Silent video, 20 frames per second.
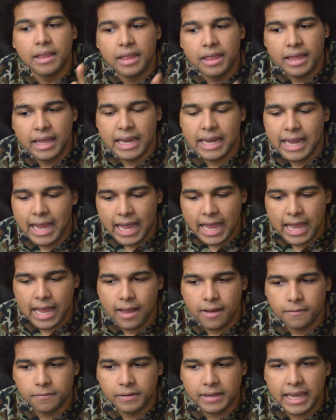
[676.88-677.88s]
they
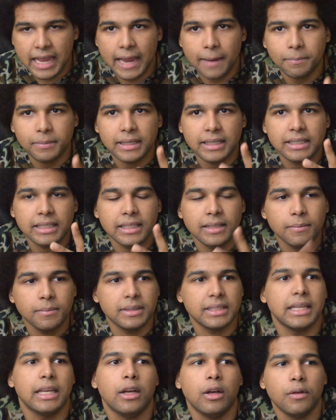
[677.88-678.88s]
have kept it to
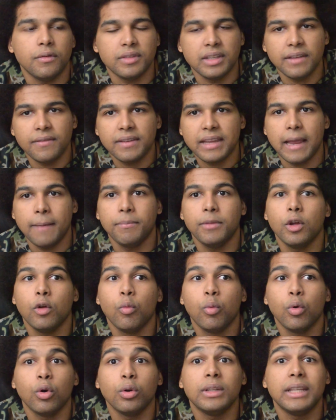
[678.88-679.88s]
themselves. They've kept their
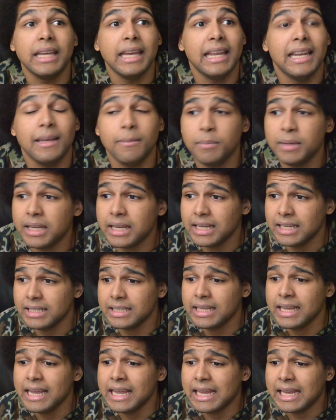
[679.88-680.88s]
world hidden because
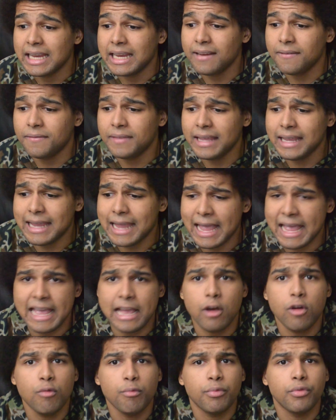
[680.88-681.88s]
if they
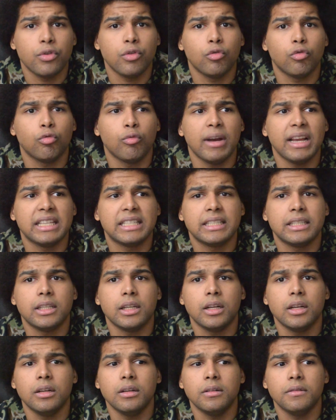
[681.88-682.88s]
help the rest
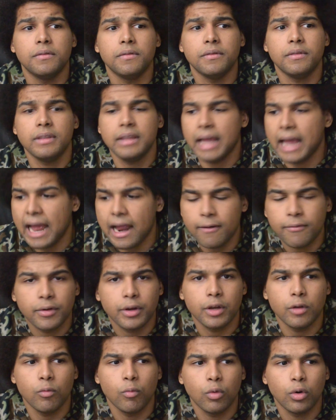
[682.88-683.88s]
of the
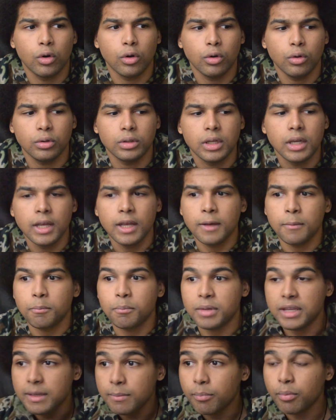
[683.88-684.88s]
African world,
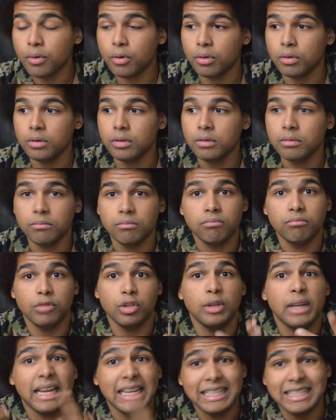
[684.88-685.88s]
people,
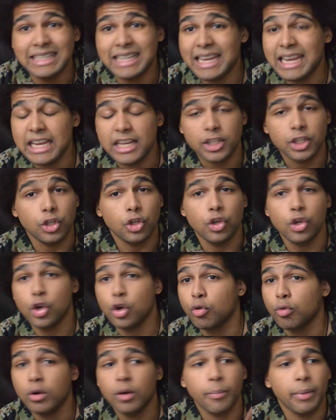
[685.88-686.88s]
United States,
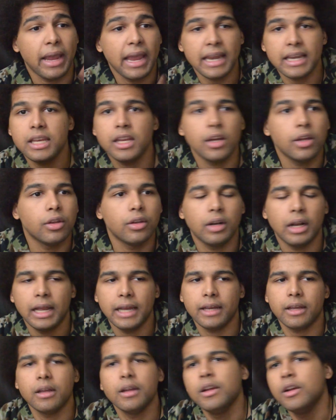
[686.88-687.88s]
Europe, any other
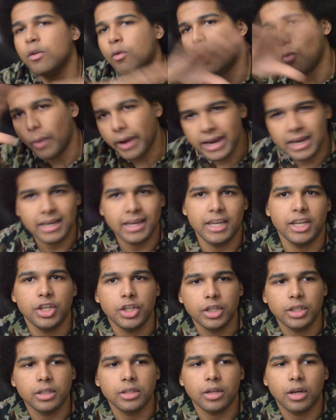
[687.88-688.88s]
like white
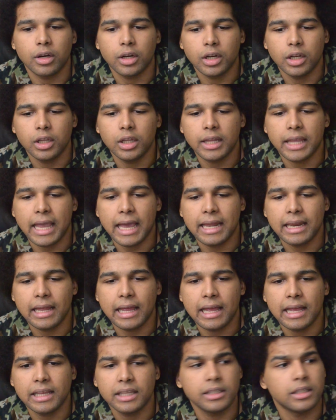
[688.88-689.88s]
nations are gonna look at it
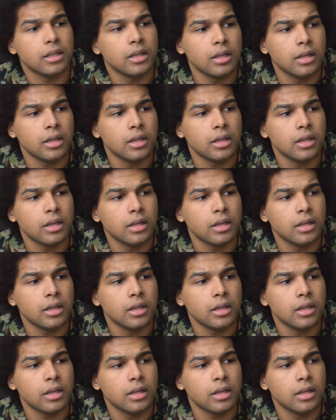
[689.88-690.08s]
as